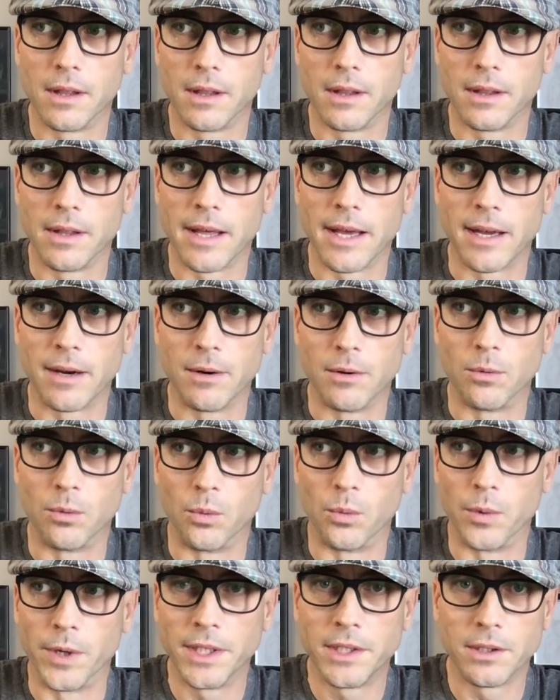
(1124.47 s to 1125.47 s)
that
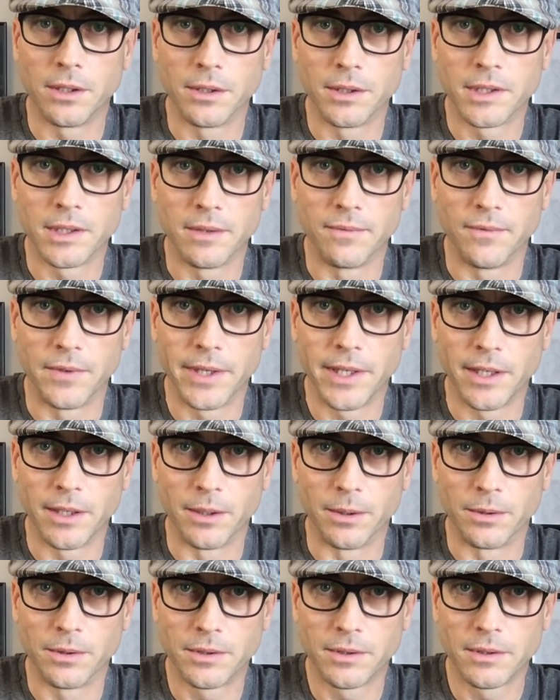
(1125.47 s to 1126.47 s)
researched
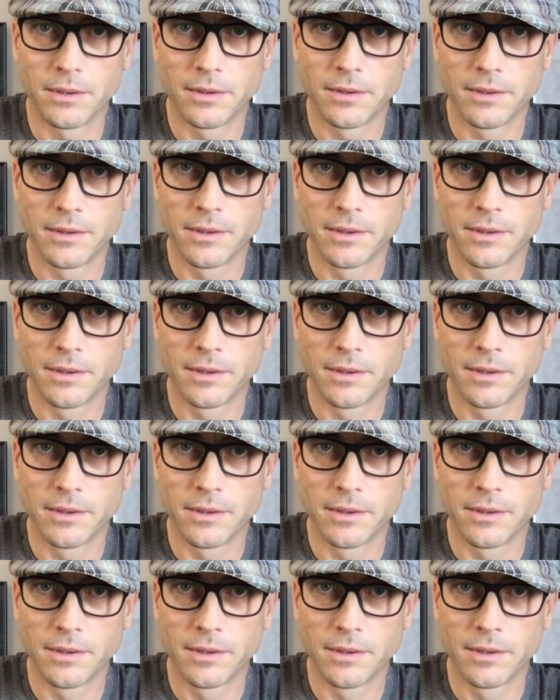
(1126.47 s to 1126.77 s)
videos